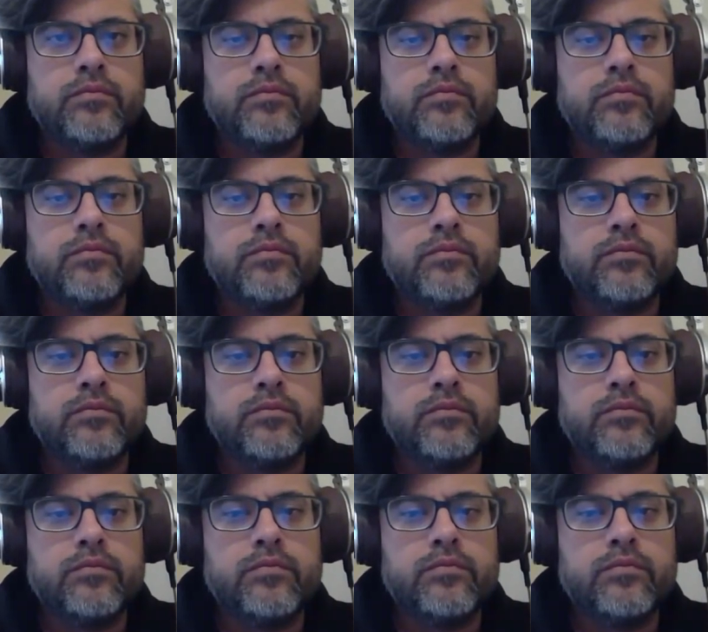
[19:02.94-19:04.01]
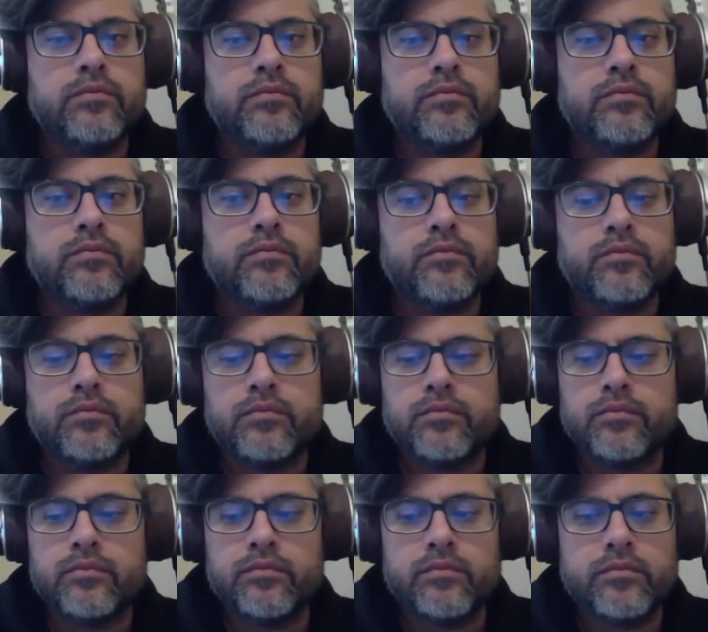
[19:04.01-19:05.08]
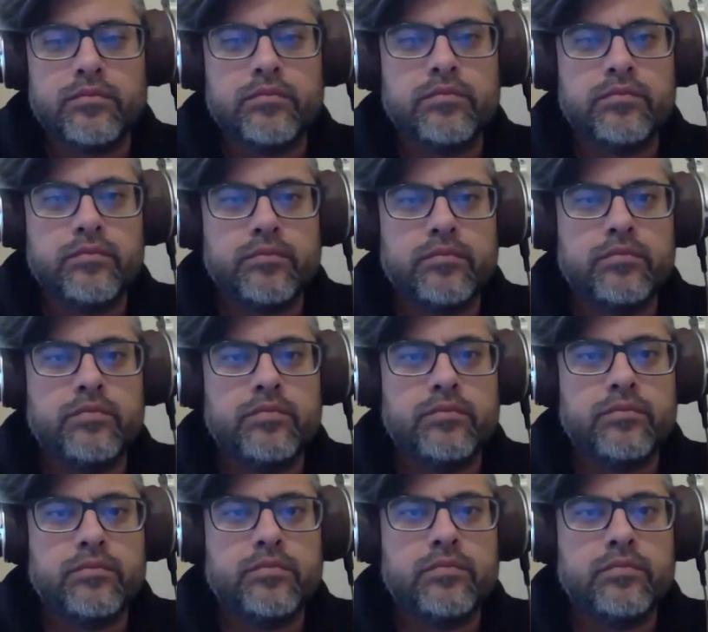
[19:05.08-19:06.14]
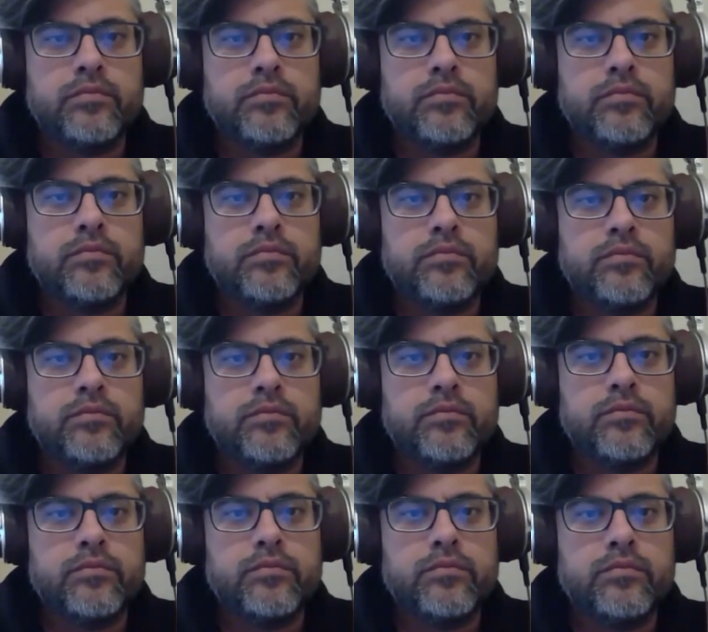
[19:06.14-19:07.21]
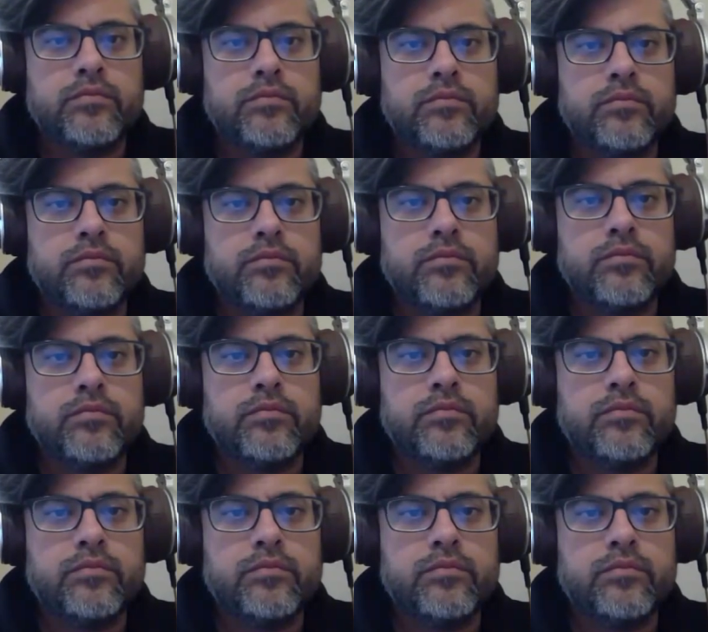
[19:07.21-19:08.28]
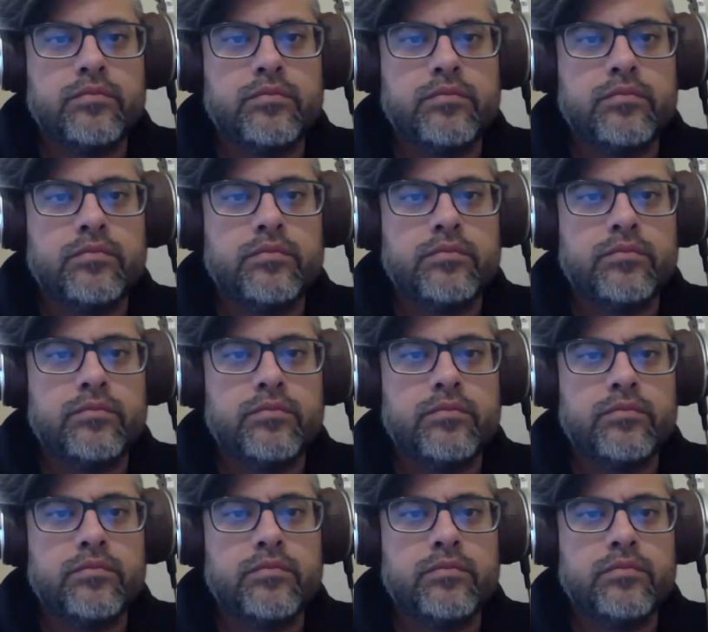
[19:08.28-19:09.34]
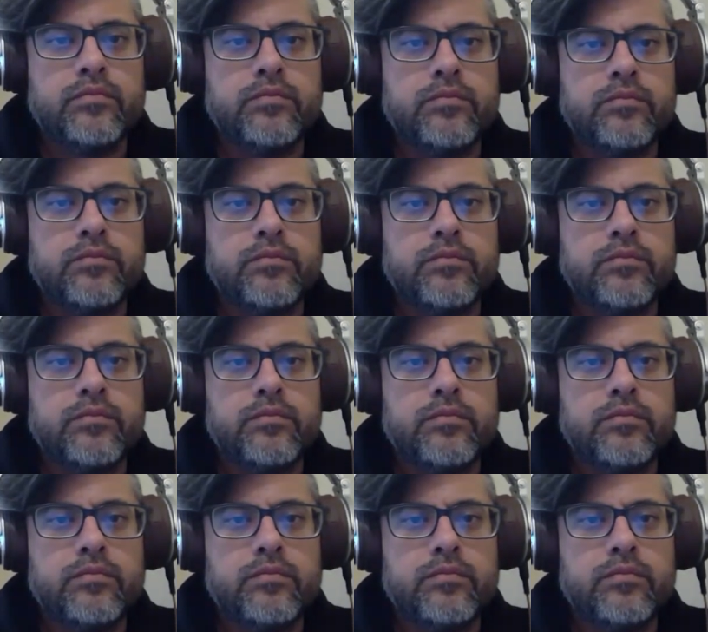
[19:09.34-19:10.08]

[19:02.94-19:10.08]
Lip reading: No words are spoken by the person on screen.